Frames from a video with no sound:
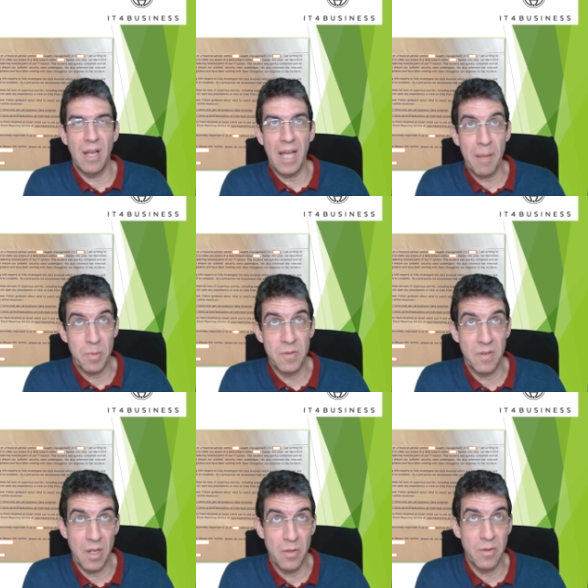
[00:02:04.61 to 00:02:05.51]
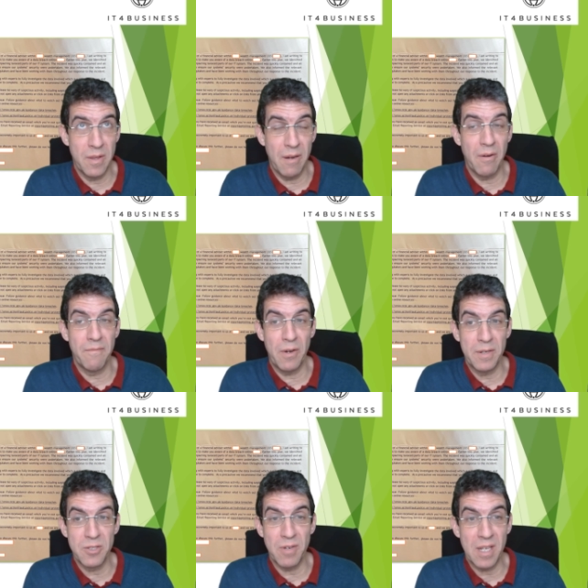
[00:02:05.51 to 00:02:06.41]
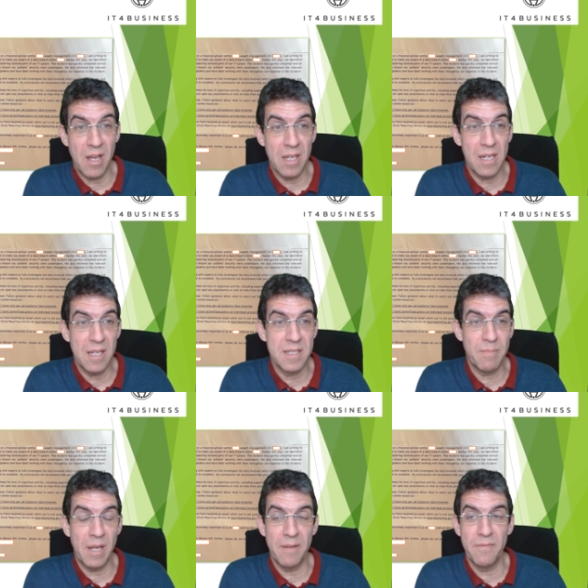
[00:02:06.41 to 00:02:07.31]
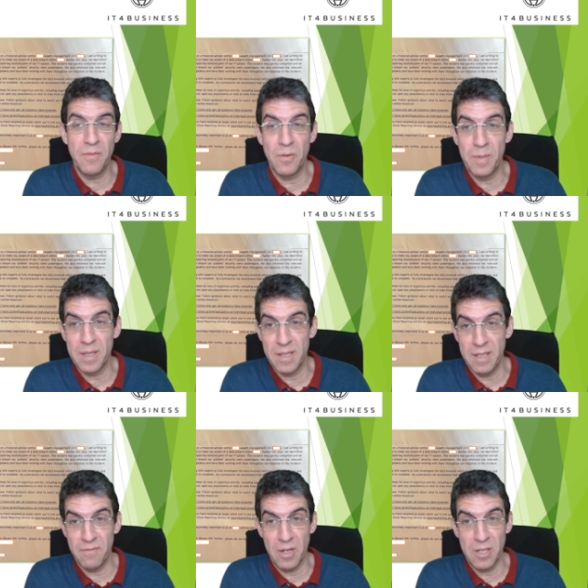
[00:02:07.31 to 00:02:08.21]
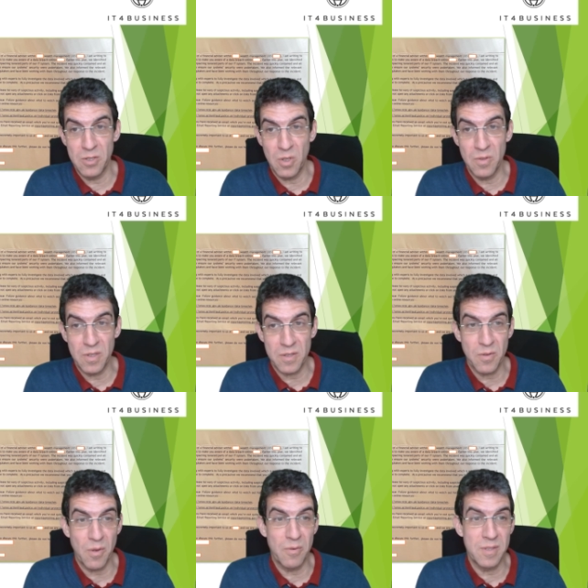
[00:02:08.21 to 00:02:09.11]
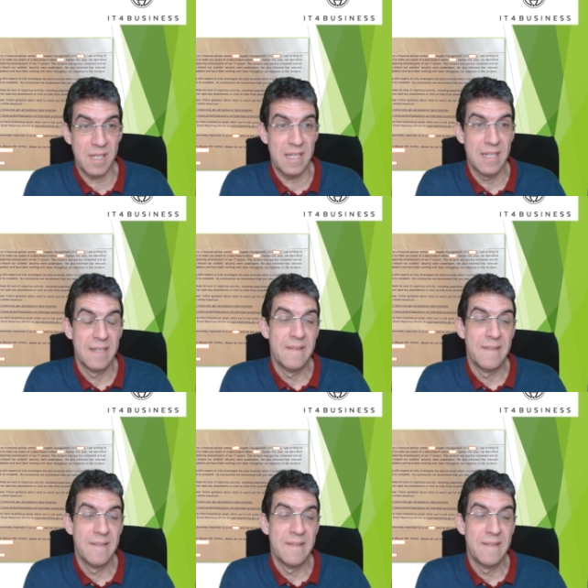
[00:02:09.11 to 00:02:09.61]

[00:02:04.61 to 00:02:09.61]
I happen to know that there are very strict guidelines about informing the Financial Conduct Authority